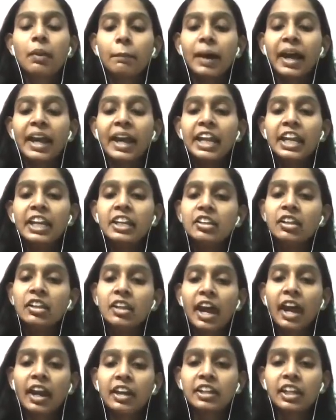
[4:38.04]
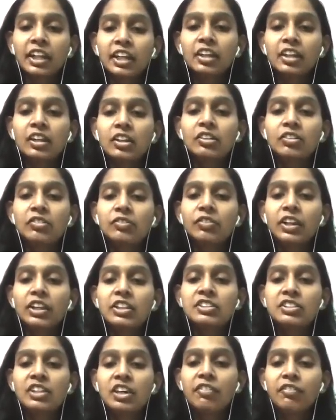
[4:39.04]
by interacting with
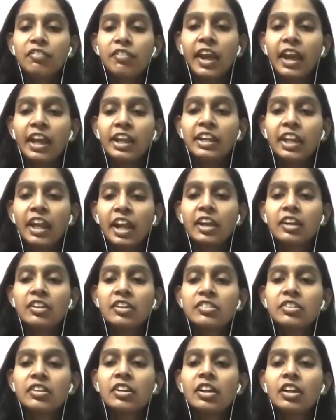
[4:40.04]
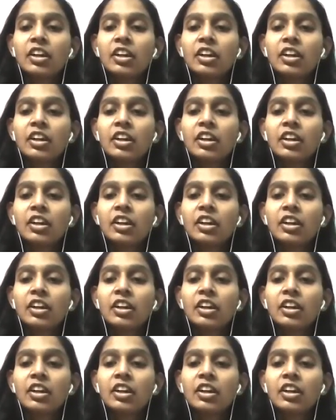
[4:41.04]
surfactants,